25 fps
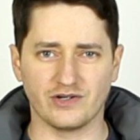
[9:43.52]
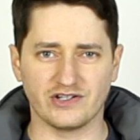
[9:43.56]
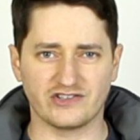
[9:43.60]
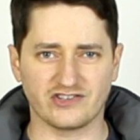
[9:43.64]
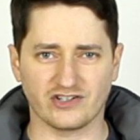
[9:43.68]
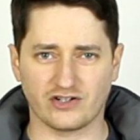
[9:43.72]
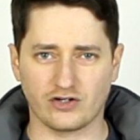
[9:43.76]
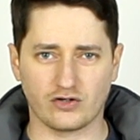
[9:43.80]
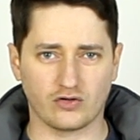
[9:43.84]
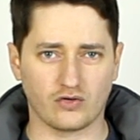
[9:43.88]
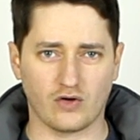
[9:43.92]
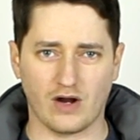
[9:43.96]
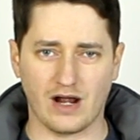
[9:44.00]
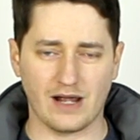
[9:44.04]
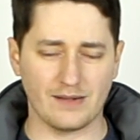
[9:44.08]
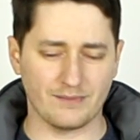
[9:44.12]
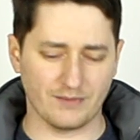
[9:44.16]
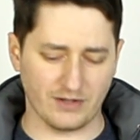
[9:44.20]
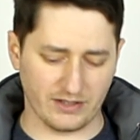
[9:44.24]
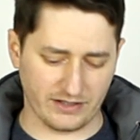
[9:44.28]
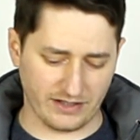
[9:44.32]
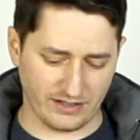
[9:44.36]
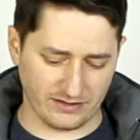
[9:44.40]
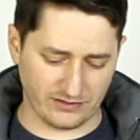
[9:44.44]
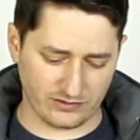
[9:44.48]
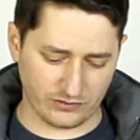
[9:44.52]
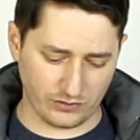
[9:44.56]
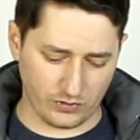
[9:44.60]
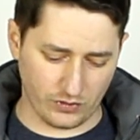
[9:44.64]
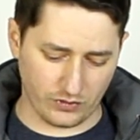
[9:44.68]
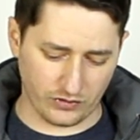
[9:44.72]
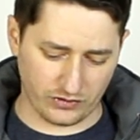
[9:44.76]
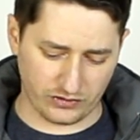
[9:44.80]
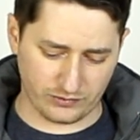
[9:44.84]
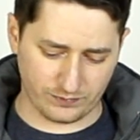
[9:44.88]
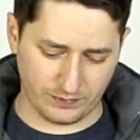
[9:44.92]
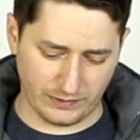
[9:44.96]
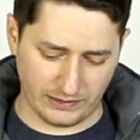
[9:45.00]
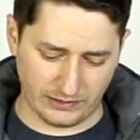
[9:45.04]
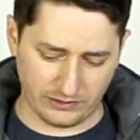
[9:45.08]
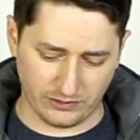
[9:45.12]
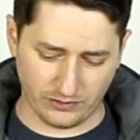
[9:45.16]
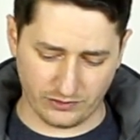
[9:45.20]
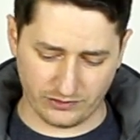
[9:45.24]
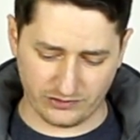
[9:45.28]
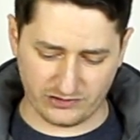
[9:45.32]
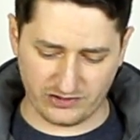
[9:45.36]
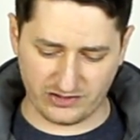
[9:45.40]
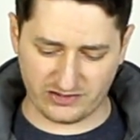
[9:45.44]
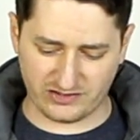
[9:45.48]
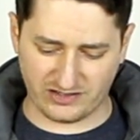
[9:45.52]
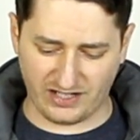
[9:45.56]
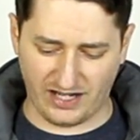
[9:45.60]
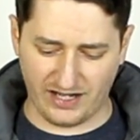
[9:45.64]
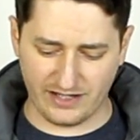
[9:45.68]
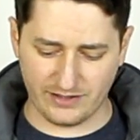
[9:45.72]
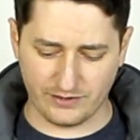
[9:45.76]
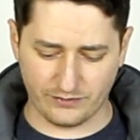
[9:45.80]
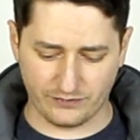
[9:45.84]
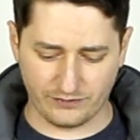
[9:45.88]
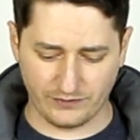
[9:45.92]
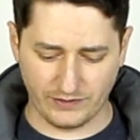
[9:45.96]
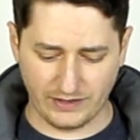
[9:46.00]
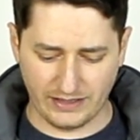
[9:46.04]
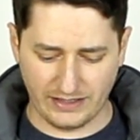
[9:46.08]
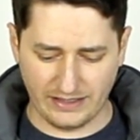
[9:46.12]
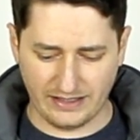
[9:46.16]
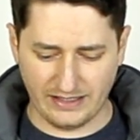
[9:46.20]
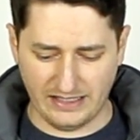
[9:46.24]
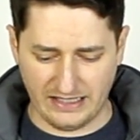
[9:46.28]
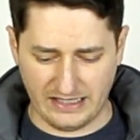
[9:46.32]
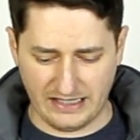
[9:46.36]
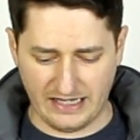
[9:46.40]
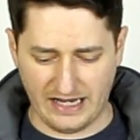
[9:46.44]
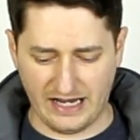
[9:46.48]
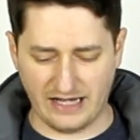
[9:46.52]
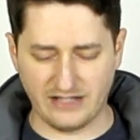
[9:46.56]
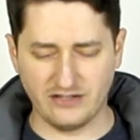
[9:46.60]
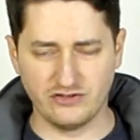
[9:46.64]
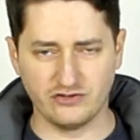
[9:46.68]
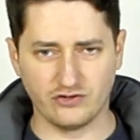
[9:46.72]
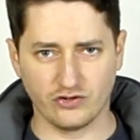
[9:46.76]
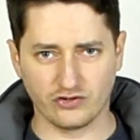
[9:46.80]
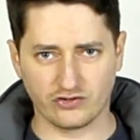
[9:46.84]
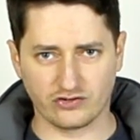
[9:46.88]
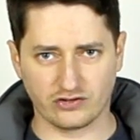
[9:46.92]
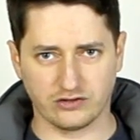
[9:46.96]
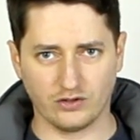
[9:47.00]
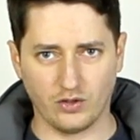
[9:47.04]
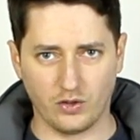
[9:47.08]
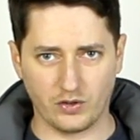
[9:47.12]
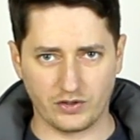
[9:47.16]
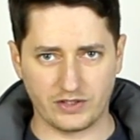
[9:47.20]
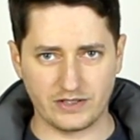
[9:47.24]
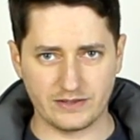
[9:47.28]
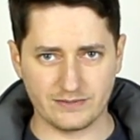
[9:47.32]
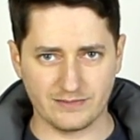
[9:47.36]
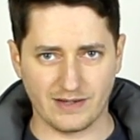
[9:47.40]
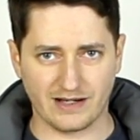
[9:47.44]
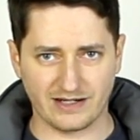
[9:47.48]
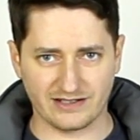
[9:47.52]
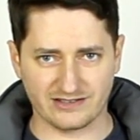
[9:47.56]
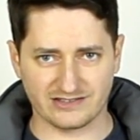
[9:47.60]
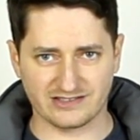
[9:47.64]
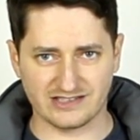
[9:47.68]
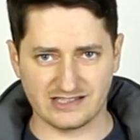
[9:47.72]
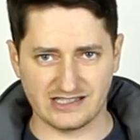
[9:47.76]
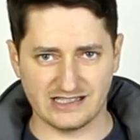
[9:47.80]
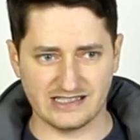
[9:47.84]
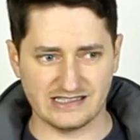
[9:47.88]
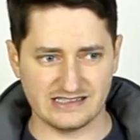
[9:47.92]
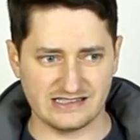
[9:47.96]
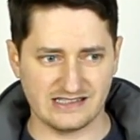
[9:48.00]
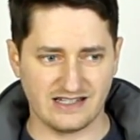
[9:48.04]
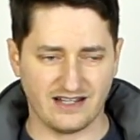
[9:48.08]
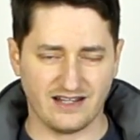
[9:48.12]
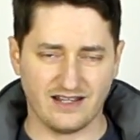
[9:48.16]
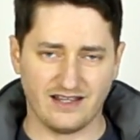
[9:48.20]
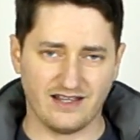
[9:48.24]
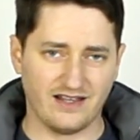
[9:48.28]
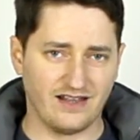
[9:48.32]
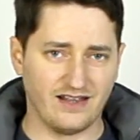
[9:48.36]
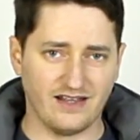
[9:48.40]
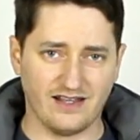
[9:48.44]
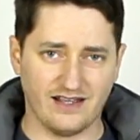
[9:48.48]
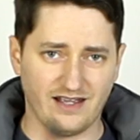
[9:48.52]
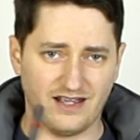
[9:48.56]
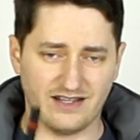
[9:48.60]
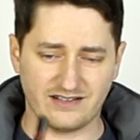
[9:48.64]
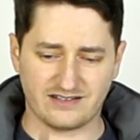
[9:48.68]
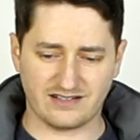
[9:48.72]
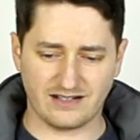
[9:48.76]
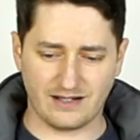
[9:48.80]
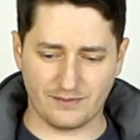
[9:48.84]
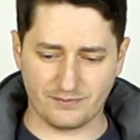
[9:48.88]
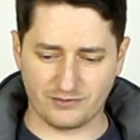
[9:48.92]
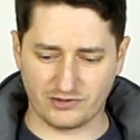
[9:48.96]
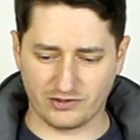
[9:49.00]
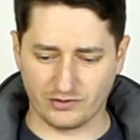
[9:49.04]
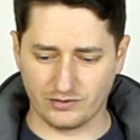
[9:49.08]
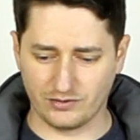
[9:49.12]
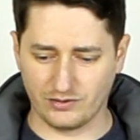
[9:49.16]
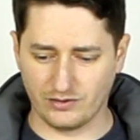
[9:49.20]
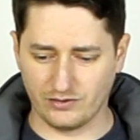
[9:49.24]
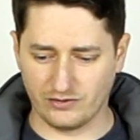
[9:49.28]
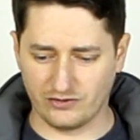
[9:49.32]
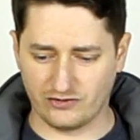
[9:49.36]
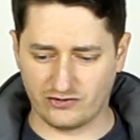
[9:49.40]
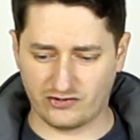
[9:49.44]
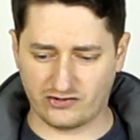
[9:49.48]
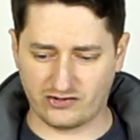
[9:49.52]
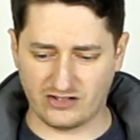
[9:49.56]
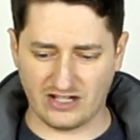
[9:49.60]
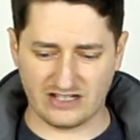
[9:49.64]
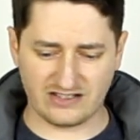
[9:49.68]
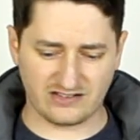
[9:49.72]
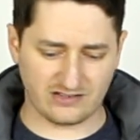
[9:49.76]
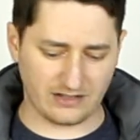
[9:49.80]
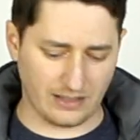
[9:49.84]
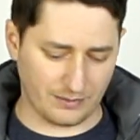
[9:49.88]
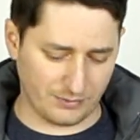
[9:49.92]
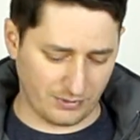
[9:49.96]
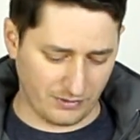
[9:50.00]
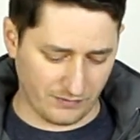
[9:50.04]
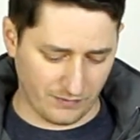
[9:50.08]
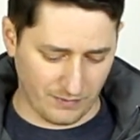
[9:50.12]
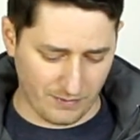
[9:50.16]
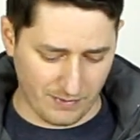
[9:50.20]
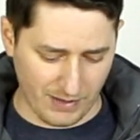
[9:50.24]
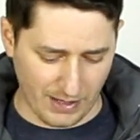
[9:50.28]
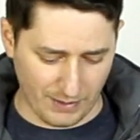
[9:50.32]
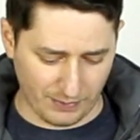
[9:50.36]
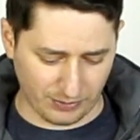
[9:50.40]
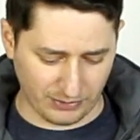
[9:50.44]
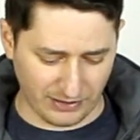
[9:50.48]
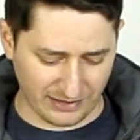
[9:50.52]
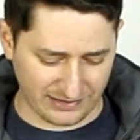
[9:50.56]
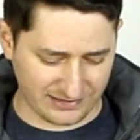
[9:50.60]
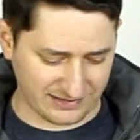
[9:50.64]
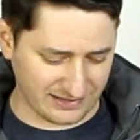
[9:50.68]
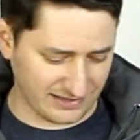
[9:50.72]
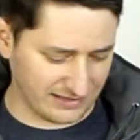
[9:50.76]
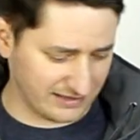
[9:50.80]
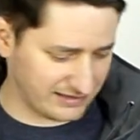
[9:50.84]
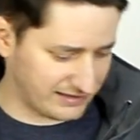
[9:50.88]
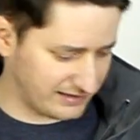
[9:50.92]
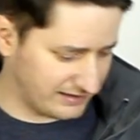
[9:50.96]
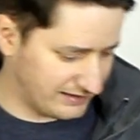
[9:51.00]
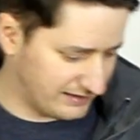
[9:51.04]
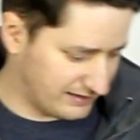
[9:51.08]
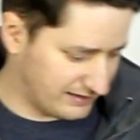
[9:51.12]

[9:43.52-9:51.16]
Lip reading: it's a crime against other speed loaders. This kind of hinders loading the magazine. It's an absolute shit stabber of a bit of plastic.